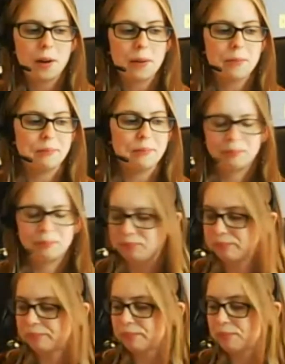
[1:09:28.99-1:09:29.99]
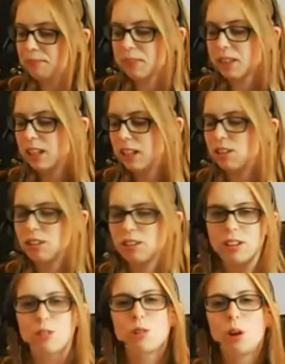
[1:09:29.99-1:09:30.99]
Um,
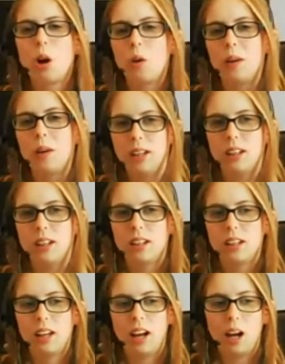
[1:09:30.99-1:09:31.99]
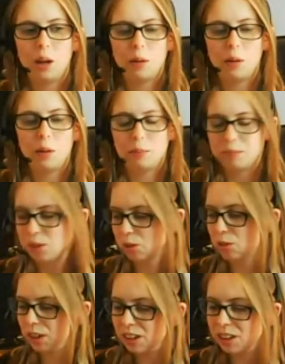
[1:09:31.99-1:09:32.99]
it's growing.
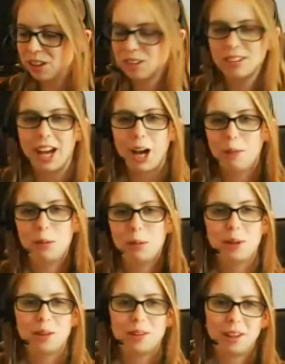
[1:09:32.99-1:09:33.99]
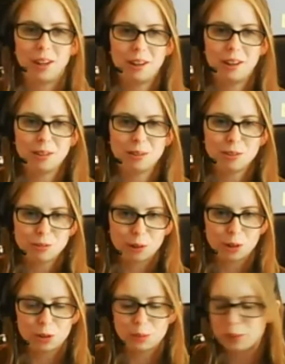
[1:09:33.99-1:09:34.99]
3 years. Happy birthday
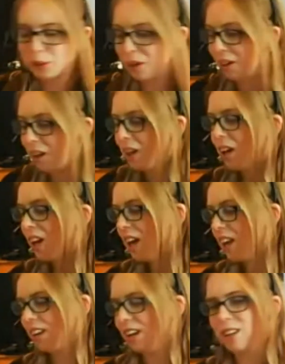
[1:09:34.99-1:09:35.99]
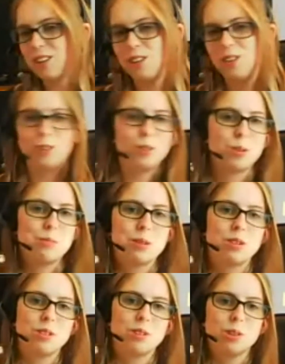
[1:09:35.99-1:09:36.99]
to the fourth book. Thank
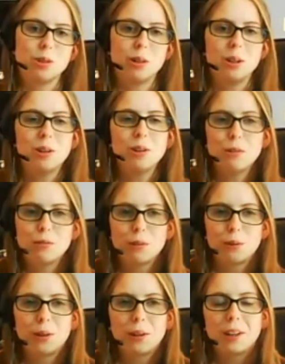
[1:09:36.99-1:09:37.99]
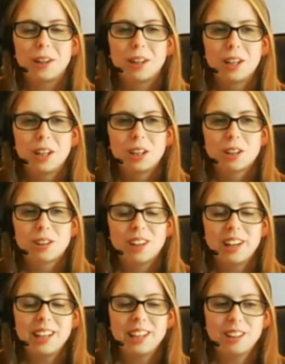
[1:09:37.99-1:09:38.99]
you to Mr. Doyle for
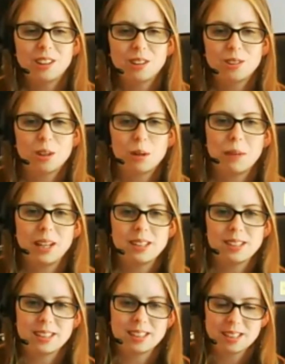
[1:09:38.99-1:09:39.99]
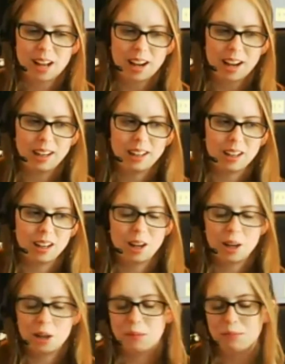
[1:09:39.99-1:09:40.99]
creating this amazing
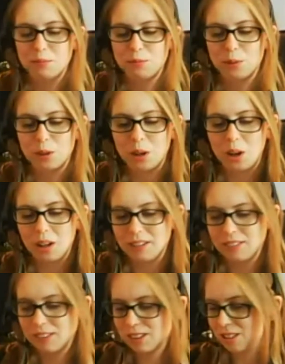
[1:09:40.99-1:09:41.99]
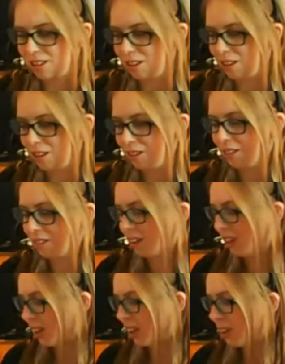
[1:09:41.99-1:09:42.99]
site for all of us to
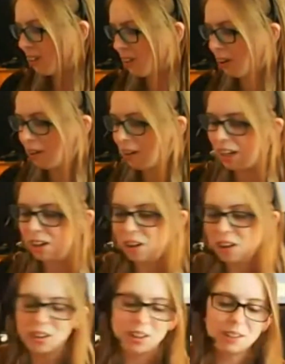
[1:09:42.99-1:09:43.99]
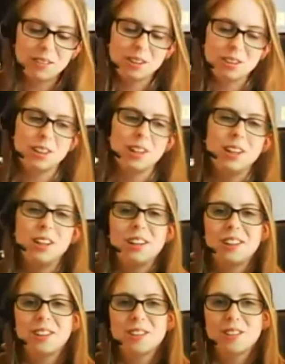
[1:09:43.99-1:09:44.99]
use. So, in honor of the
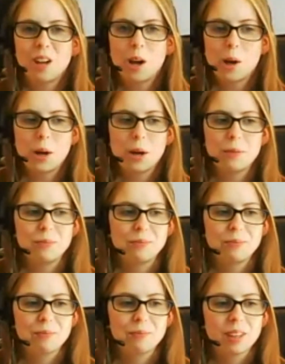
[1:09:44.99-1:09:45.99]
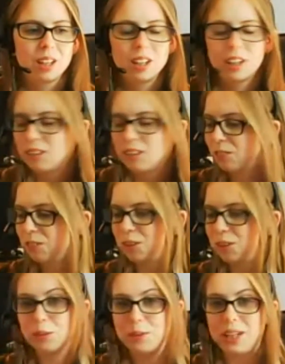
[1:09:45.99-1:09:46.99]
3 years,
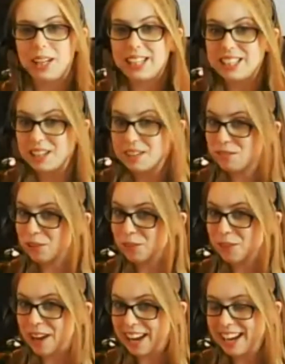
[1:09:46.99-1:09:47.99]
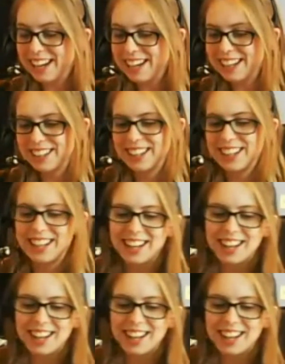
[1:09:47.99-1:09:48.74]
there will be a giveaway.